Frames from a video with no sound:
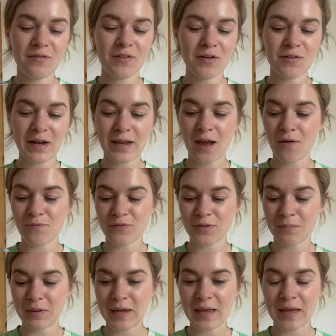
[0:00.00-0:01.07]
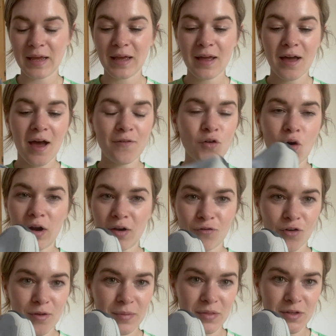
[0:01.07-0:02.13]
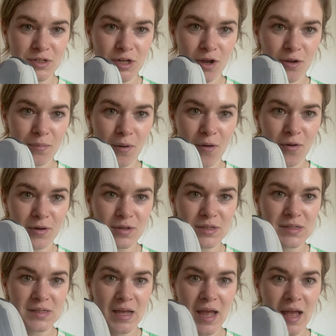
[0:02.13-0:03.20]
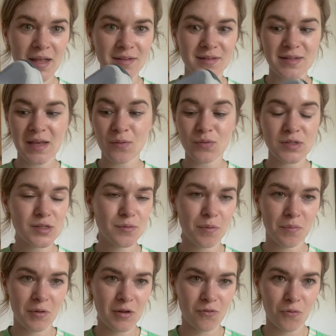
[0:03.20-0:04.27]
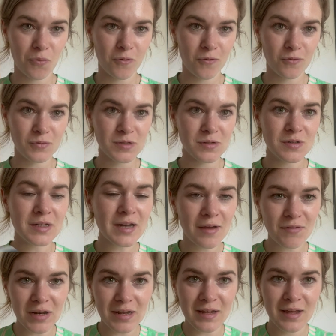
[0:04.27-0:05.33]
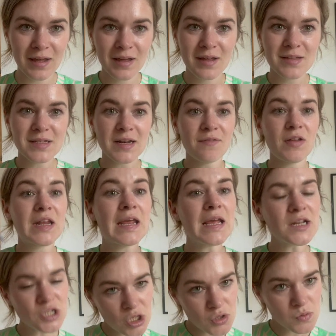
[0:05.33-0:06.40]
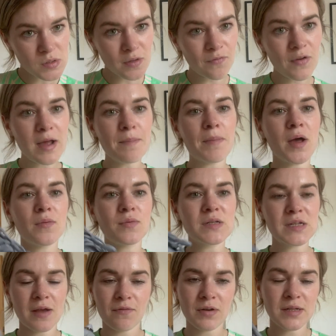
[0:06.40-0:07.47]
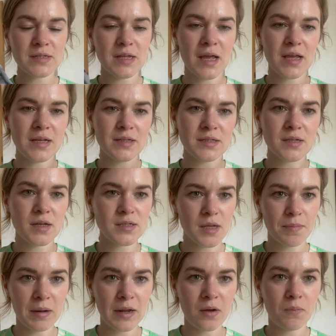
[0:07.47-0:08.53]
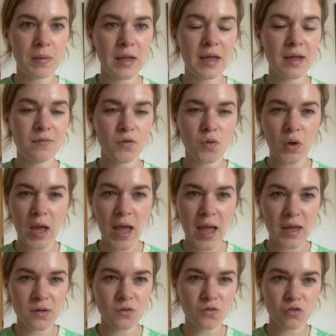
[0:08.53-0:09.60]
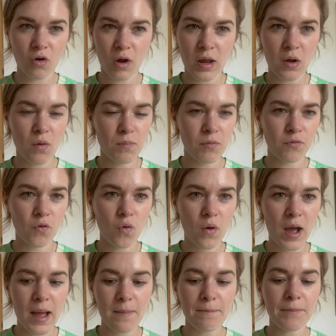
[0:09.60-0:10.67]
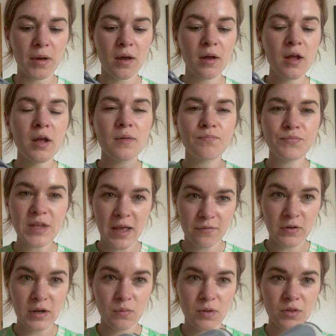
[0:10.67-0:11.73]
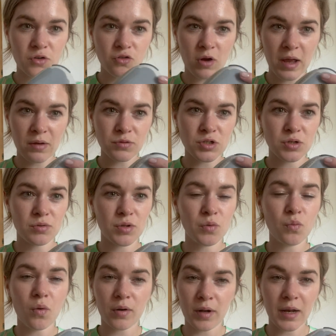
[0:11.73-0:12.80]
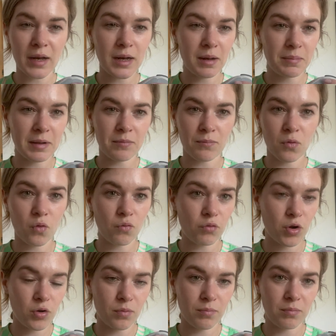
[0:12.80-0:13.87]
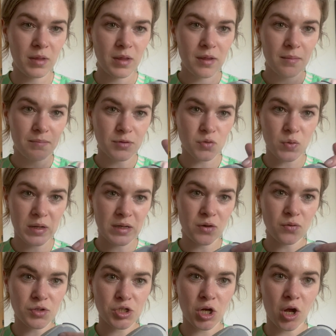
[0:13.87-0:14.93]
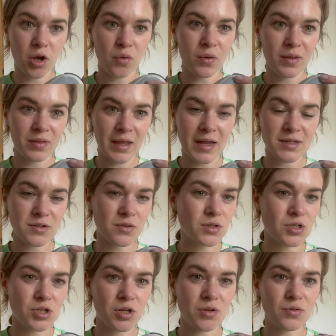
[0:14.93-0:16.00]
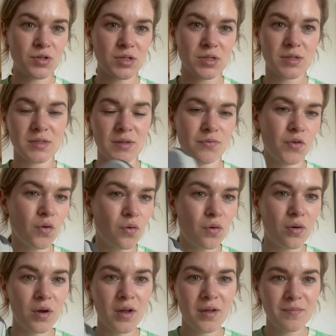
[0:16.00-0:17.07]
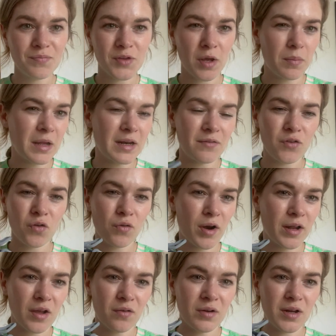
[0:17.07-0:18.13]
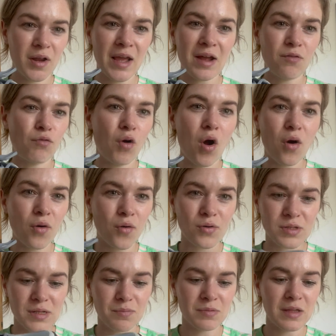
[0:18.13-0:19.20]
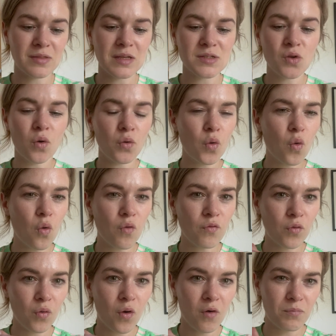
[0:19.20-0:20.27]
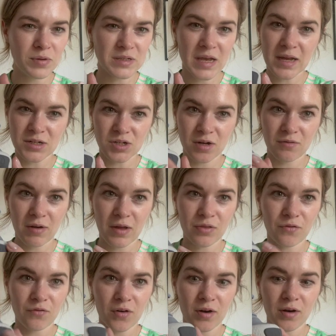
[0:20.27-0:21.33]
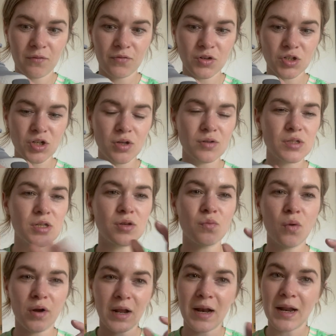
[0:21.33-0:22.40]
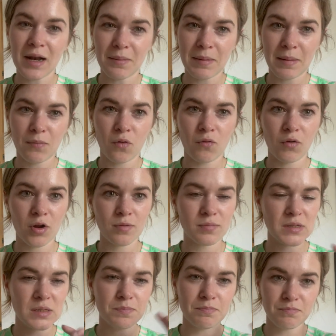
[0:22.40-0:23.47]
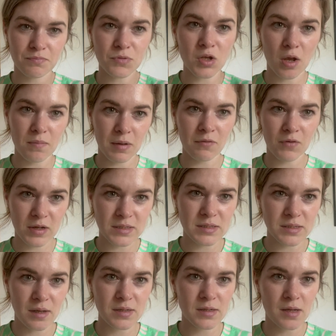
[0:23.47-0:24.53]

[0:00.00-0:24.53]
fit really comfortably. I've got enough room in the toe box and it was super breathable. So didn't have any issues with the fit, but I would definitely say size up a little bit. If you can, try it on beforehand, but definitely with a trail shoe, you want a little bit more room between your toe and the end of the shoe, just because if you're running on, you hit a rock or something, there's not an awful lot of protection around the front of the shoe. So you want a little bit more room. So don't be afraid to size